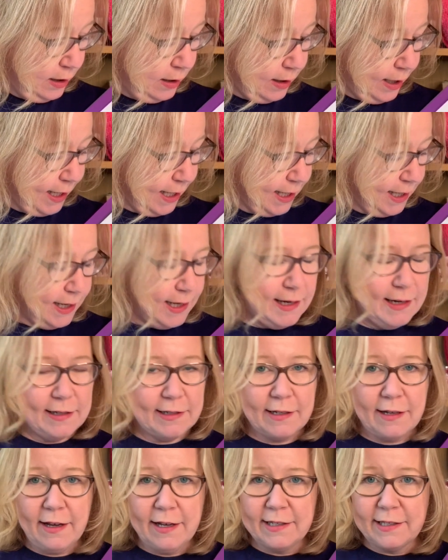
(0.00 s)
and
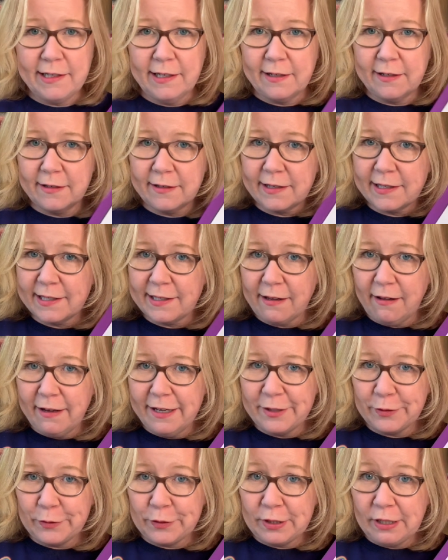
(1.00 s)
I didn't decide
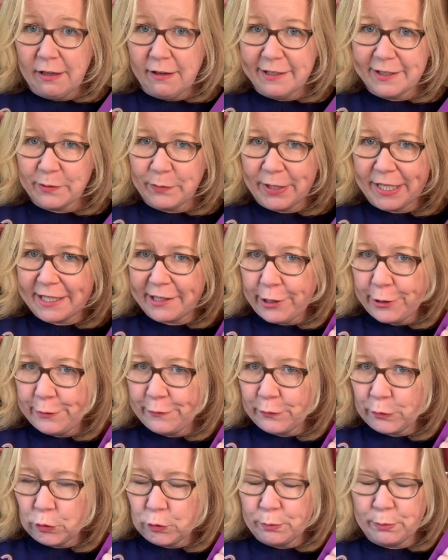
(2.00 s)
on last week's
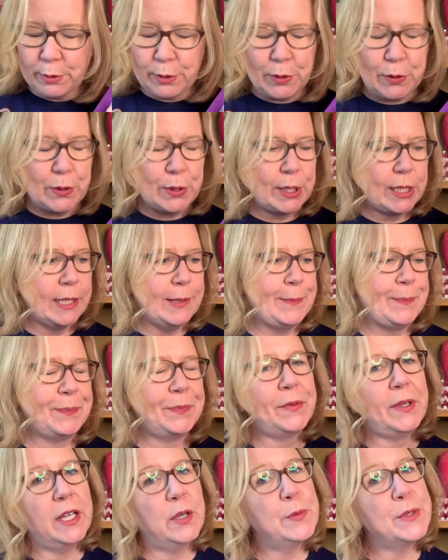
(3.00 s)
overall mood.
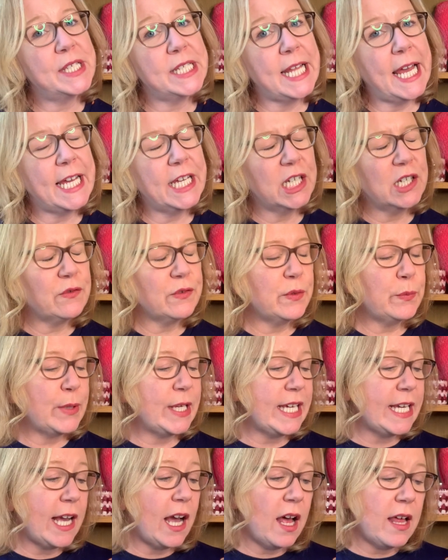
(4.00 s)
It was an angry
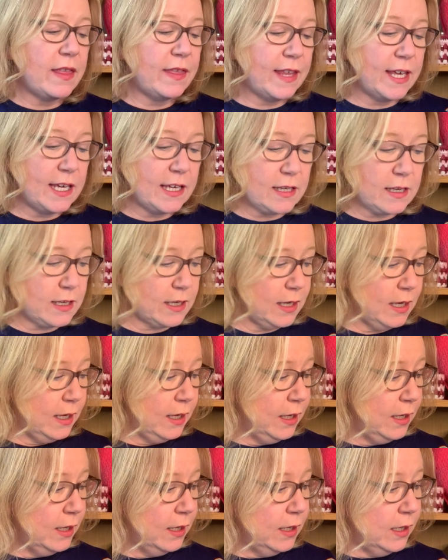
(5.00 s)
week, I think.
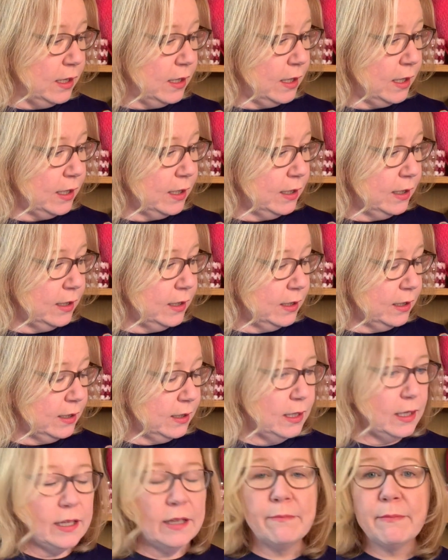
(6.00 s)

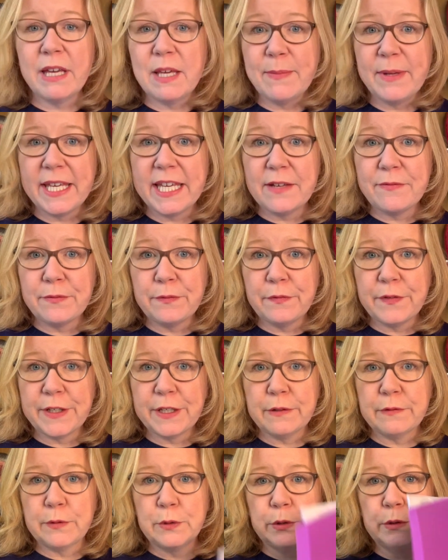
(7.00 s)
Maybe even
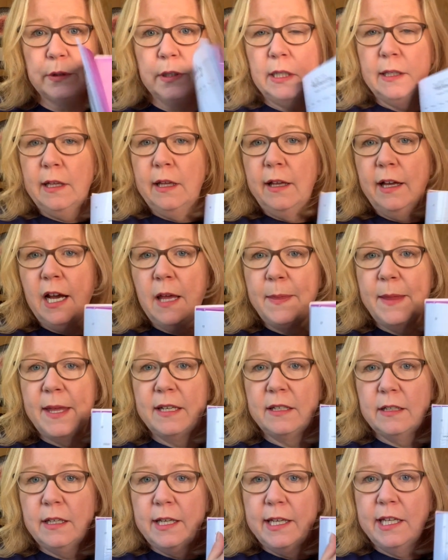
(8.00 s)
fearful. And
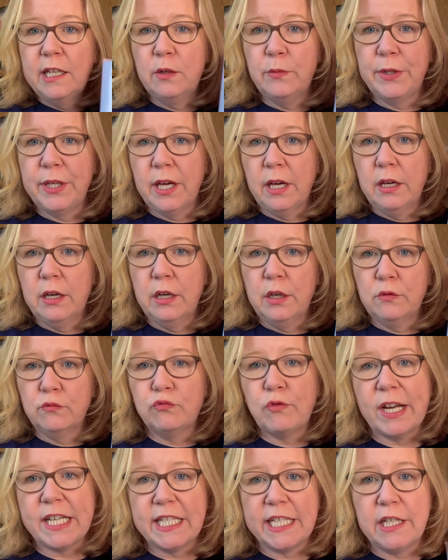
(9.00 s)
then here we are,
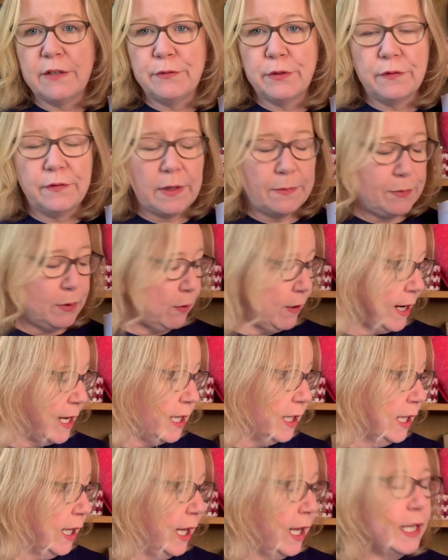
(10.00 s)
ready for February.
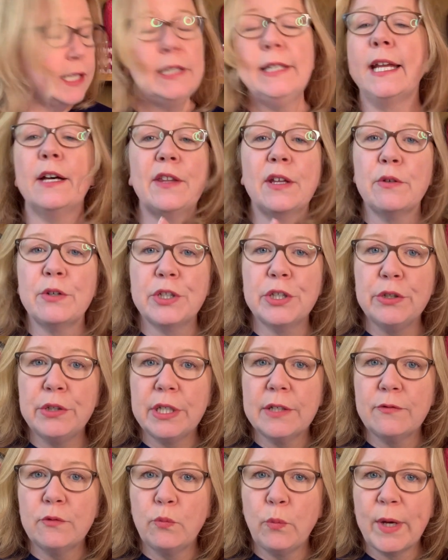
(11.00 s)
Now there are 2
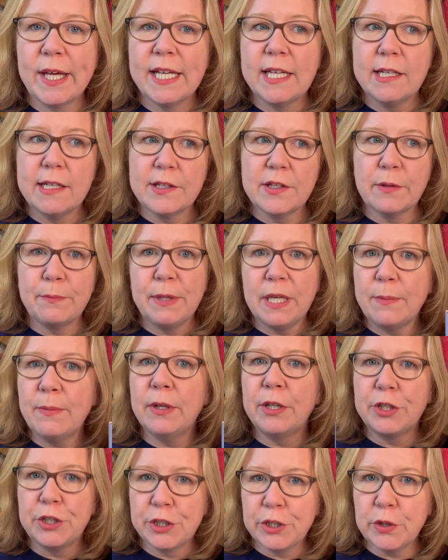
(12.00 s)
different ways that people are
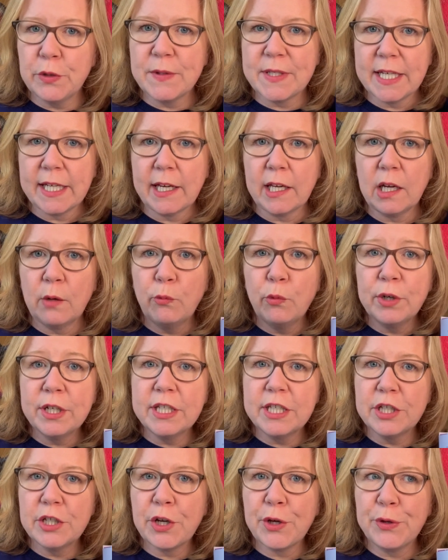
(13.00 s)
choosing, and I wanted
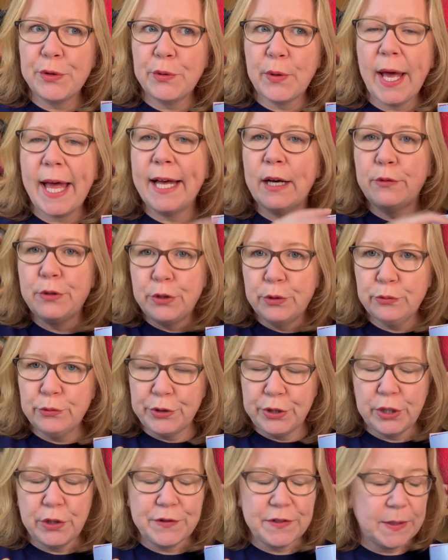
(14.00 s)
to know how you're
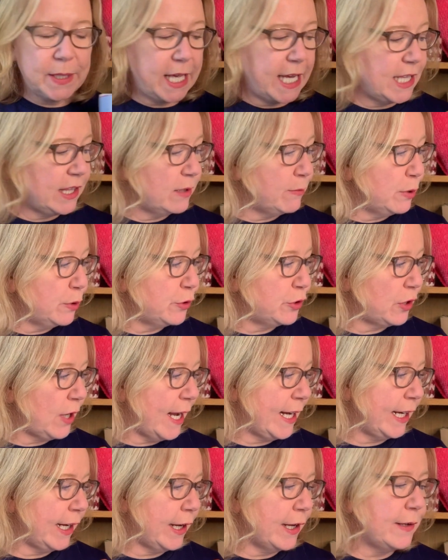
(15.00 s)
using the In the Mood
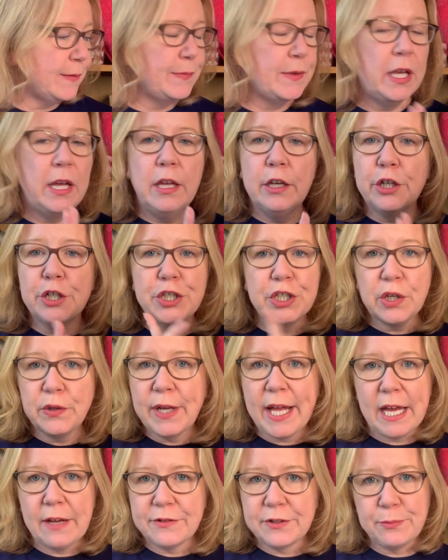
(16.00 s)
tracker, because you don't
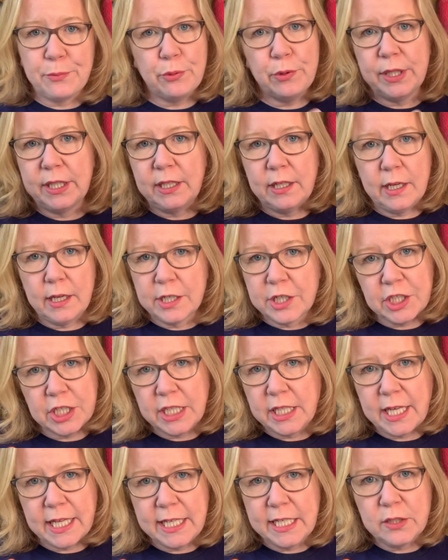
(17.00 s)
have to print a sheet
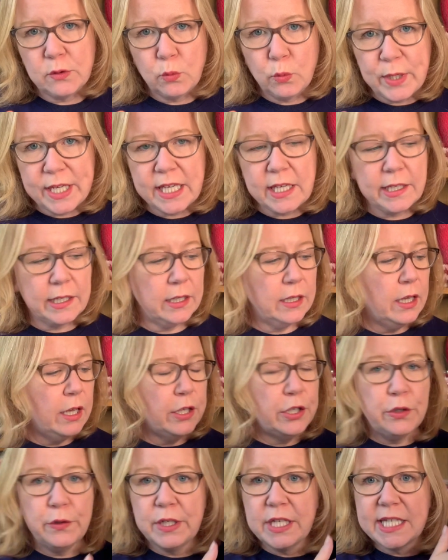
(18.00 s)
each week.
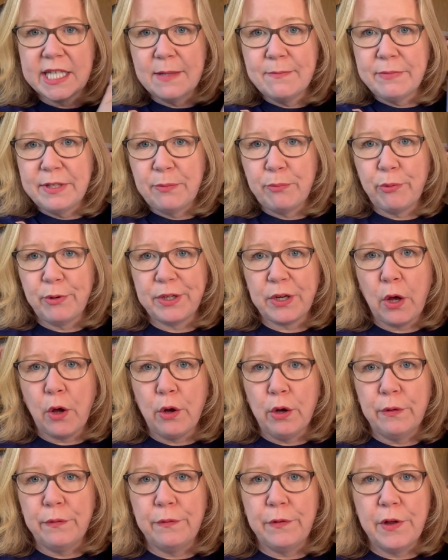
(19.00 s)
You can simply print
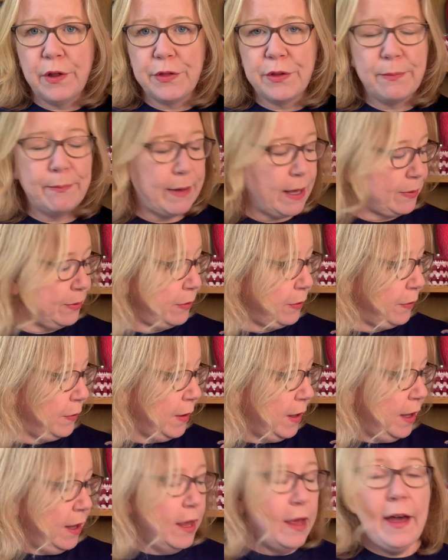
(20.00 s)
off the month
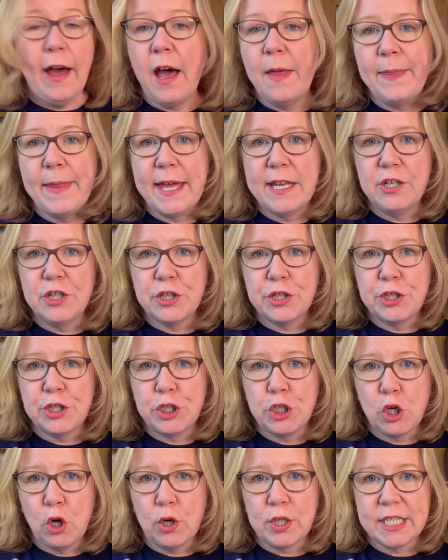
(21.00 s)
and then just
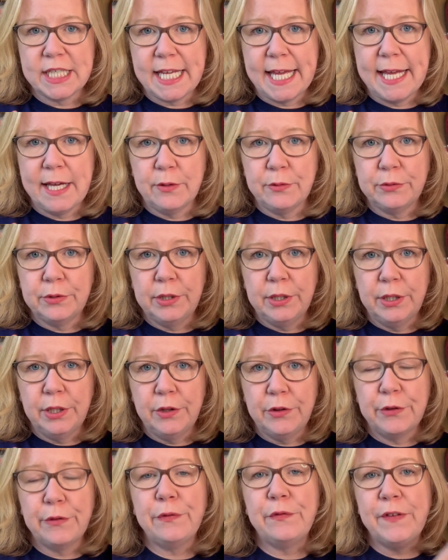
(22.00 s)
jot down
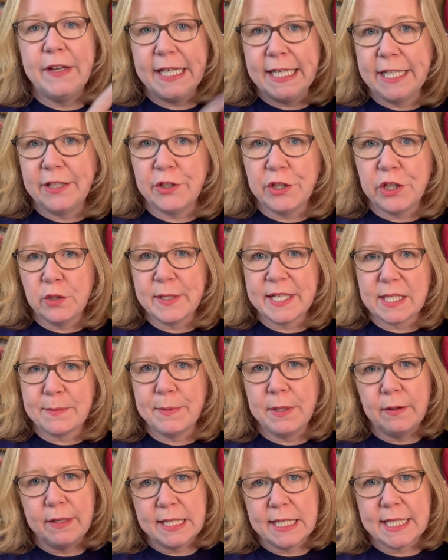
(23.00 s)
the feeling that
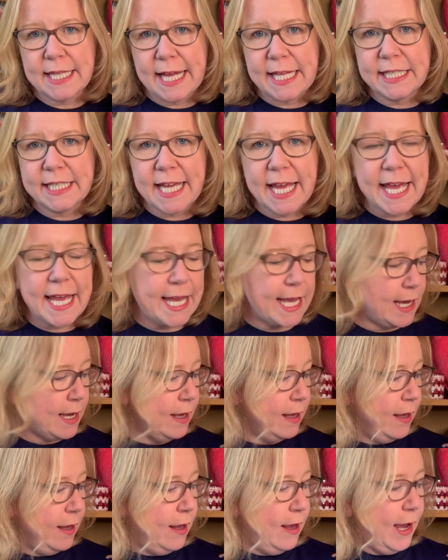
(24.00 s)
experienced that day,
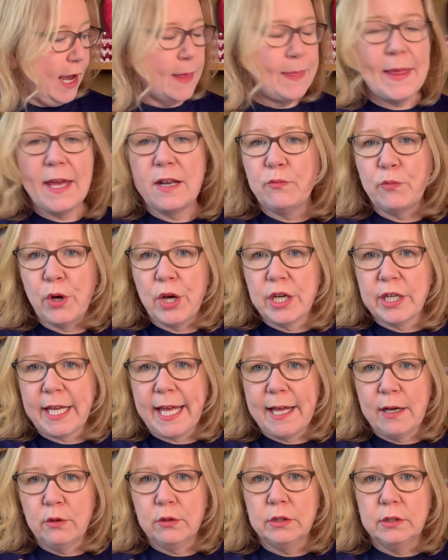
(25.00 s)
and then work
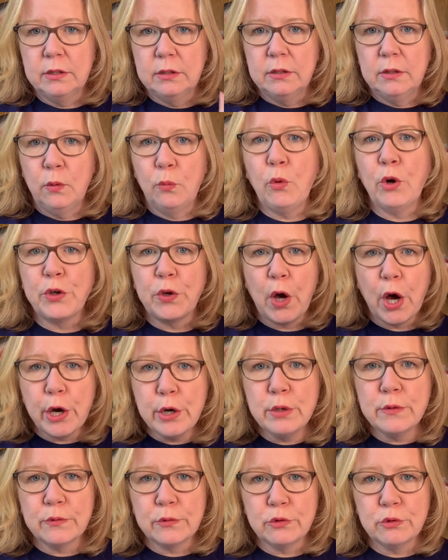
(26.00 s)
out what your
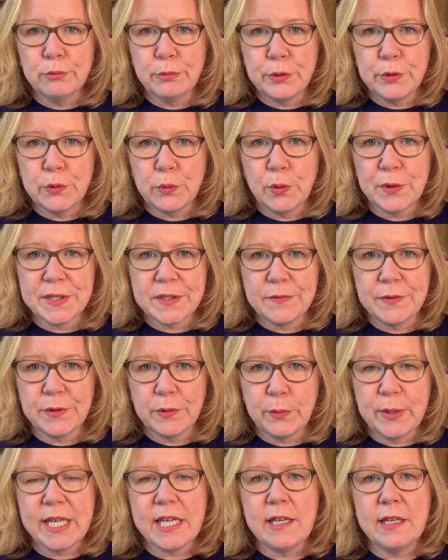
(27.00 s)
overall mood was for the
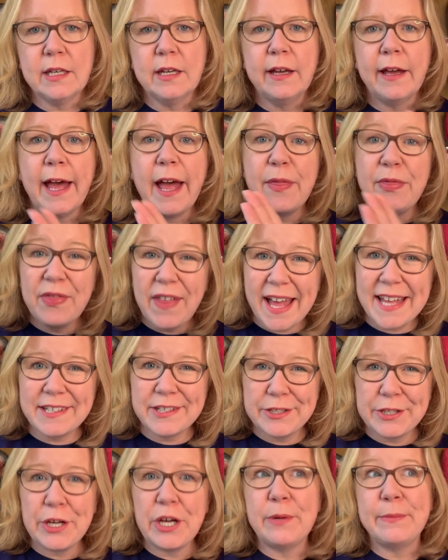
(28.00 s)
week, and that
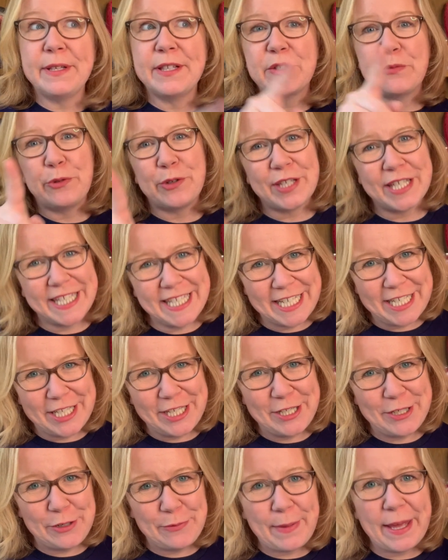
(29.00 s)
determines what
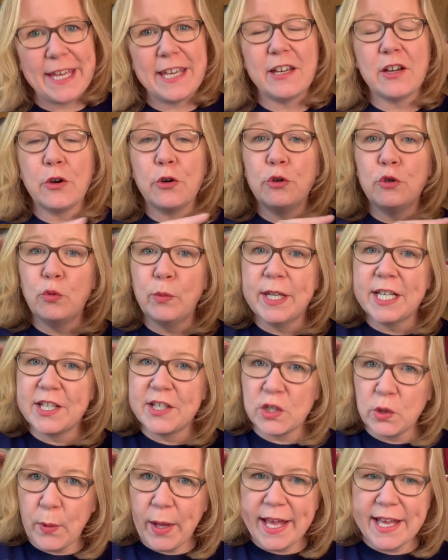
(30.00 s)
stitches you make or which
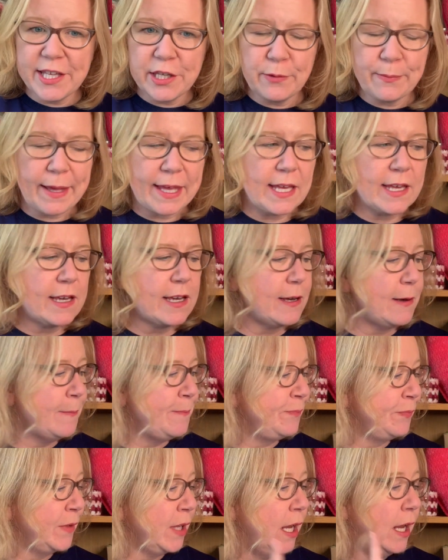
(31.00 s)
square you make.
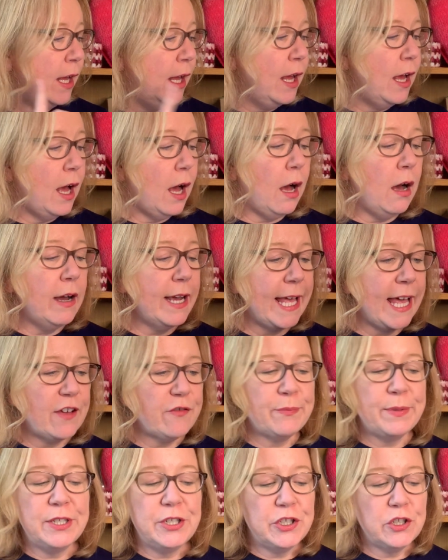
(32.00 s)
I
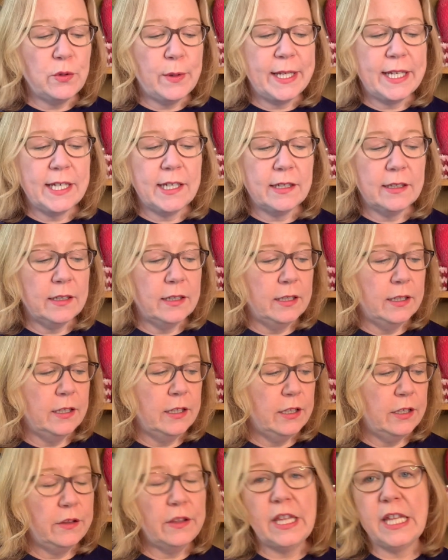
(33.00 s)
have been doing
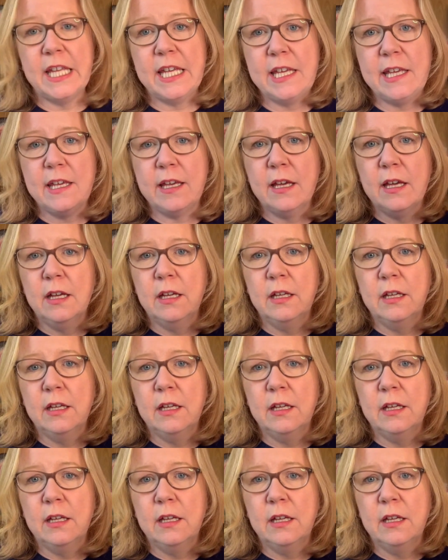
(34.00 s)
the